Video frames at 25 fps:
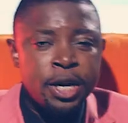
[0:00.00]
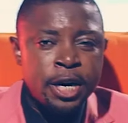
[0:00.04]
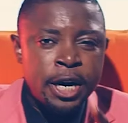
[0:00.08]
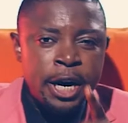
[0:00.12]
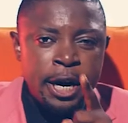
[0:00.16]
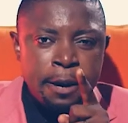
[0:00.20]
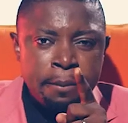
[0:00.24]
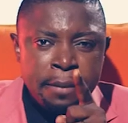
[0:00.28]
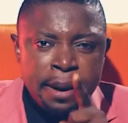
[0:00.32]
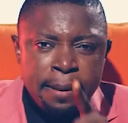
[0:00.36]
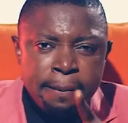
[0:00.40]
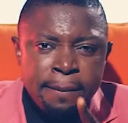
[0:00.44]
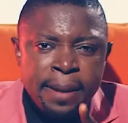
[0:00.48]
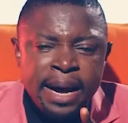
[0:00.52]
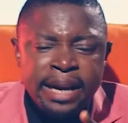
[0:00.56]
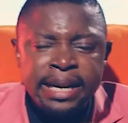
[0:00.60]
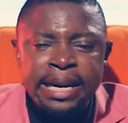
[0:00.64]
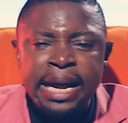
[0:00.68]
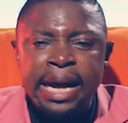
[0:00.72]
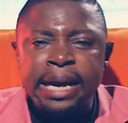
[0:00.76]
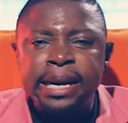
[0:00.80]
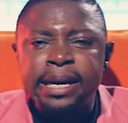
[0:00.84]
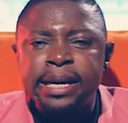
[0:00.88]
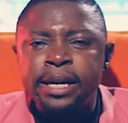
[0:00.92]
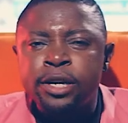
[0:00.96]
remember
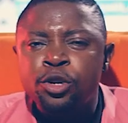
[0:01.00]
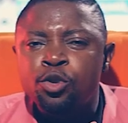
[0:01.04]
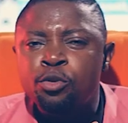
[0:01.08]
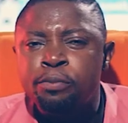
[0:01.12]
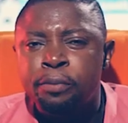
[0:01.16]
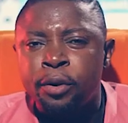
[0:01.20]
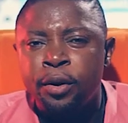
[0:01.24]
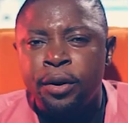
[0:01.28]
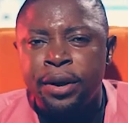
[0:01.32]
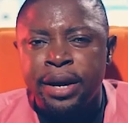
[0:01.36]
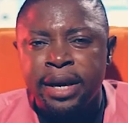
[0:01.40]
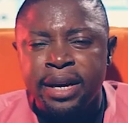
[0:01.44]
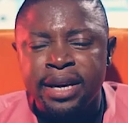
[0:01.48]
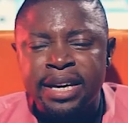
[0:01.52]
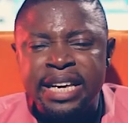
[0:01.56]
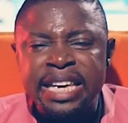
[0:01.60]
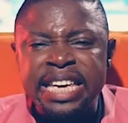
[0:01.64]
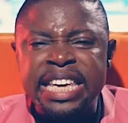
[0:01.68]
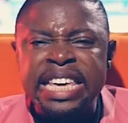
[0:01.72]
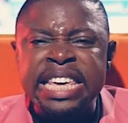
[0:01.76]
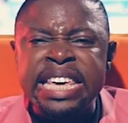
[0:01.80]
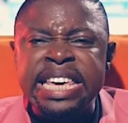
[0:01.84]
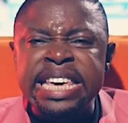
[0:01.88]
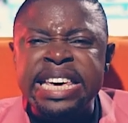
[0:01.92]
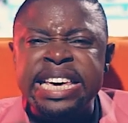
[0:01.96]
that little boy.
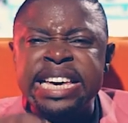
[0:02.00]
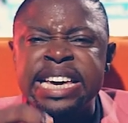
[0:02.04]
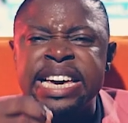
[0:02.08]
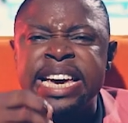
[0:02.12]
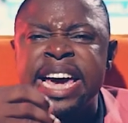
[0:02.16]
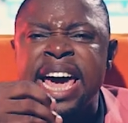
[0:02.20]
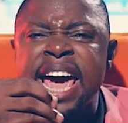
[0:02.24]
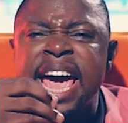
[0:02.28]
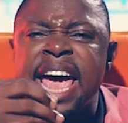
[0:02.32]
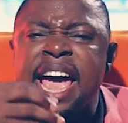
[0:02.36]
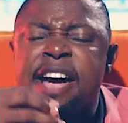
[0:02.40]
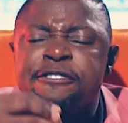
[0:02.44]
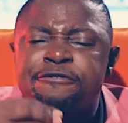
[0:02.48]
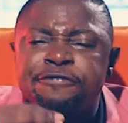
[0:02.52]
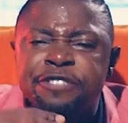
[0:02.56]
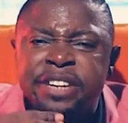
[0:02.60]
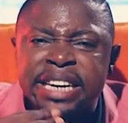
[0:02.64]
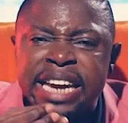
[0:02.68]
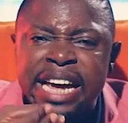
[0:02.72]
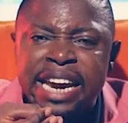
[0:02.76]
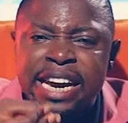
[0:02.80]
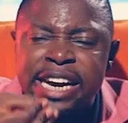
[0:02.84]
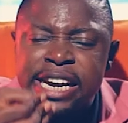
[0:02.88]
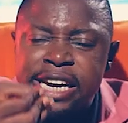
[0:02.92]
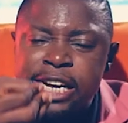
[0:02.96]
He
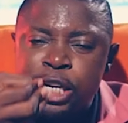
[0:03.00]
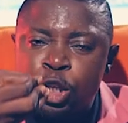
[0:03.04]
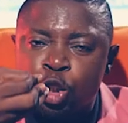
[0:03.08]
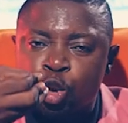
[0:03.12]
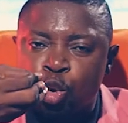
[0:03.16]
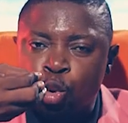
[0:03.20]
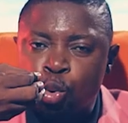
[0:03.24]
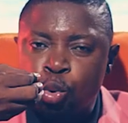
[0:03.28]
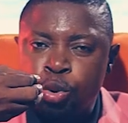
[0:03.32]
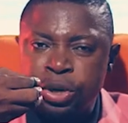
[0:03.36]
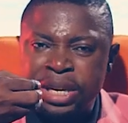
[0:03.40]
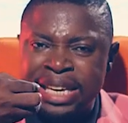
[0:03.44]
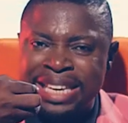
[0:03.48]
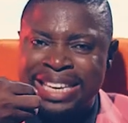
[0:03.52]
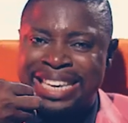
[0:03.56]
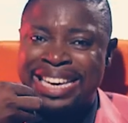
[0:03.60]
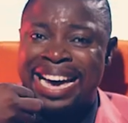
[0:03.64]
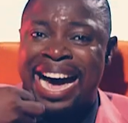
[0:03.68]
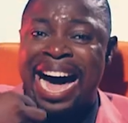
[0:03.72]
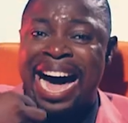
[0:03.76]
gave the little he